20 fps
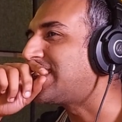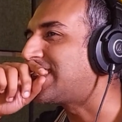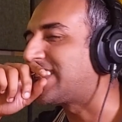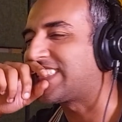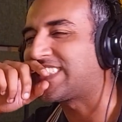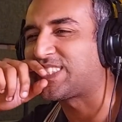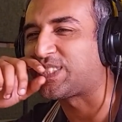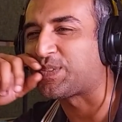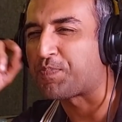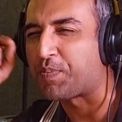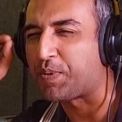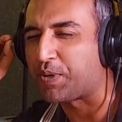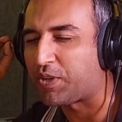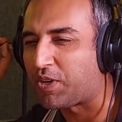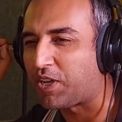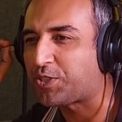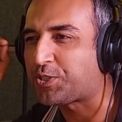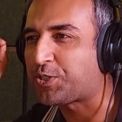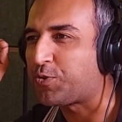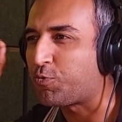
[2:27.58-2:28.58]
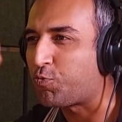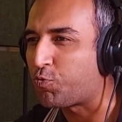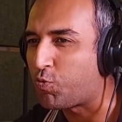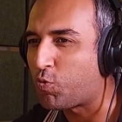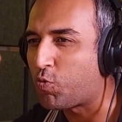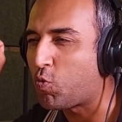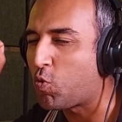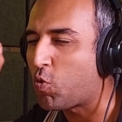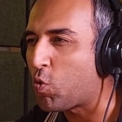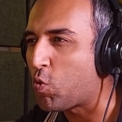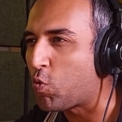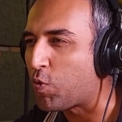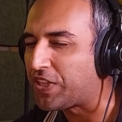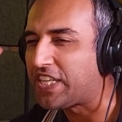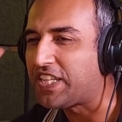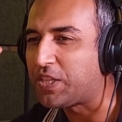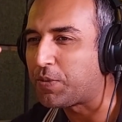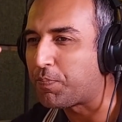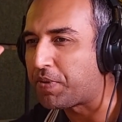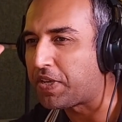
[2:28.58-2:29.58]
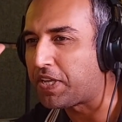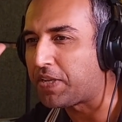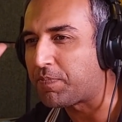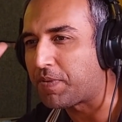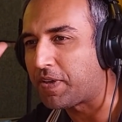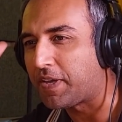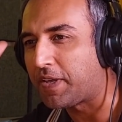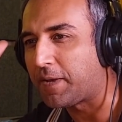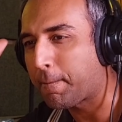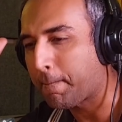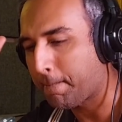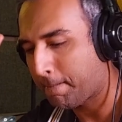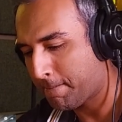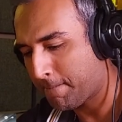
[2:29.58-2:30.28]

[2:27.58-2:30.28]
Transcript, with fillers: That's a percussion within the beat, man.